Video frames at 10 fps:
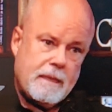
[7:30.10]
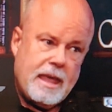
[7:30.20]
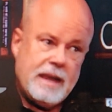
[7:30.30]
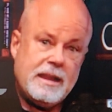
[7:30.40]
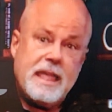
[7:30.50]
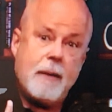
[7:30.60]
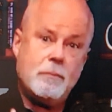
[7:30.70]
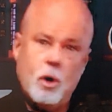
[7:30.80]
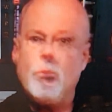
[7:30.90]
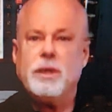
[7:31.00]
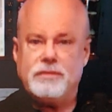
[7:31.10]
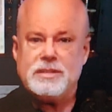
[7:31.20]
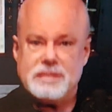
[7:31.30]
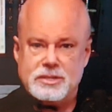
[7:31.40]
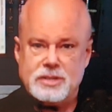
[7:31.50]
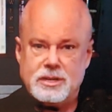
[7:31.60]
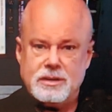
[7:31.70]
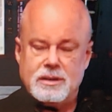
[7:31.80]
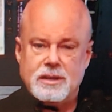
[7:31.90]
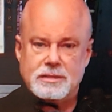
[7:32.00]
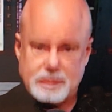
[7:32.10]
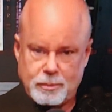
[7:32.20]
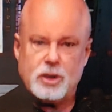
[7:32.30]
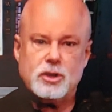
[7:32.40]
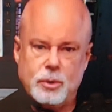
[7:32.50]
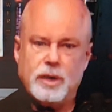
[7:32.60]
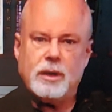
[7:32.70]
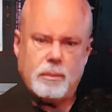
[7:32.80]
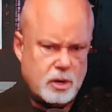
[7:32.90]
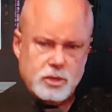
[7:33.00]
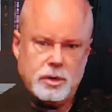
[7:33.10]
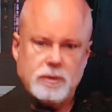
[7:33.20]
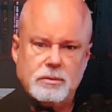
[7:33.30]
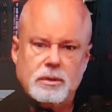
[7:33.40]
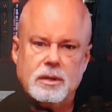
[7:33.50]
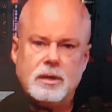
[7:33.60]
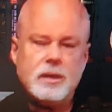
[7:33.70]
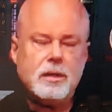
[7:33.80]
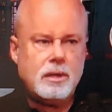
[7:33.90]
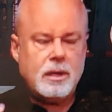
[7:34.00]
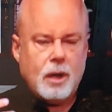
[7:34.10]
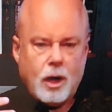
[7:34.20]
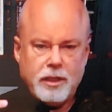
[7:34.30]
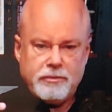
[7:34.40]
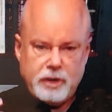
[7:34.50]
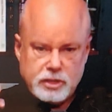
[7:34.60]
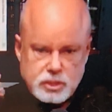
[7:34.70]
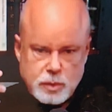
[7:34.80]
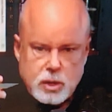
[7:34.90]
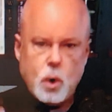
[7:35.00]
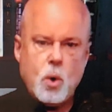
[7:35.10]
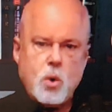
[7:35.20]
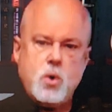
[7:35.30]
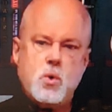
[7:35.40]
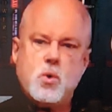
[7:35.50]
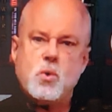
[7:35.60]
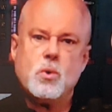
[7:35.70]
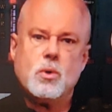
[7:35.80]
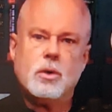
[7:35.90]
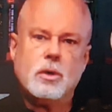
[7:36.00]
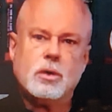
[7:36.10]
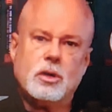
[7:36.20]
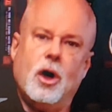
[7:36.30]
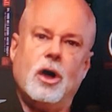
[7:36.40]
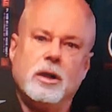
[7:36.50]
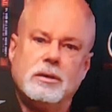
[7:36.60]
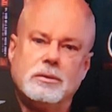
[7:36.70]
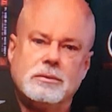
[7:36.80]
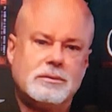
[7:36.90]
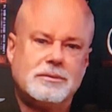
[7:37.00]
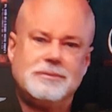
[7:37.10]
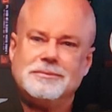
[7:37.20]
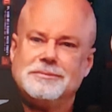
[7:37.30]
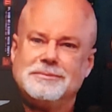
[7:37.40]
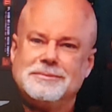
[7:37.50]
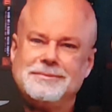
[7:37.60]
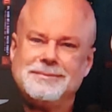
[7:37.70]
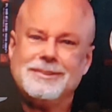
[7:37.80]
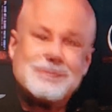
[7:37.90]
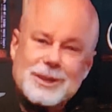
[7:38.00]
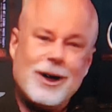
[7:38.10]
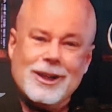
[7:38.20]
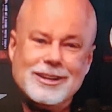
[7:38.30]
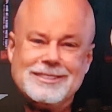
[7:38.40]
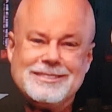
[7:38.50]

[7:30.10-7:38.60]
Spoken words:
And in that moment of decision, so I'm going to do it. I'm going to do it. All the fear just went, whew, gone. It's gone.